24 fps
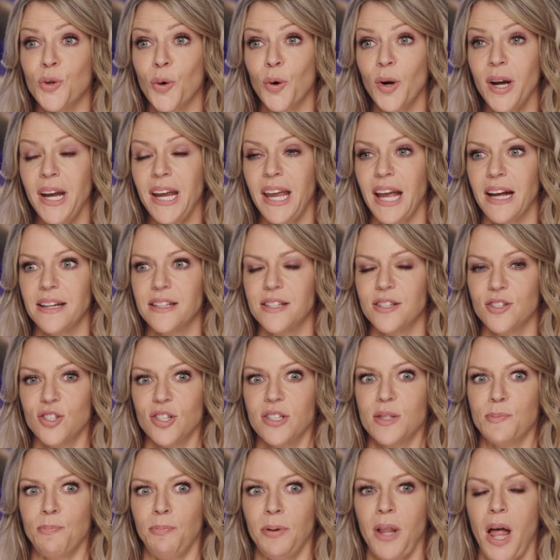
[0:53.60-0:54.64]
Dory gets
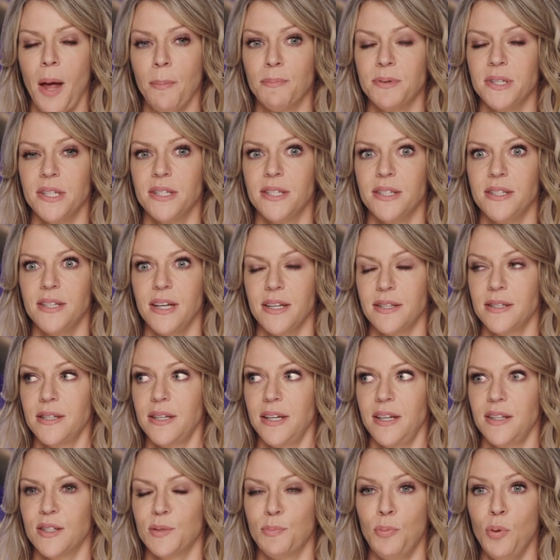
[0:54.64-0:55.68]
just plopped into
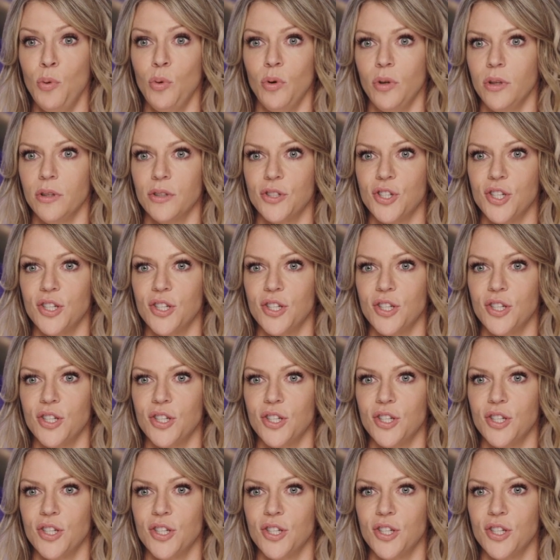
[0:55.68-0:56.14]
Destiny's pool.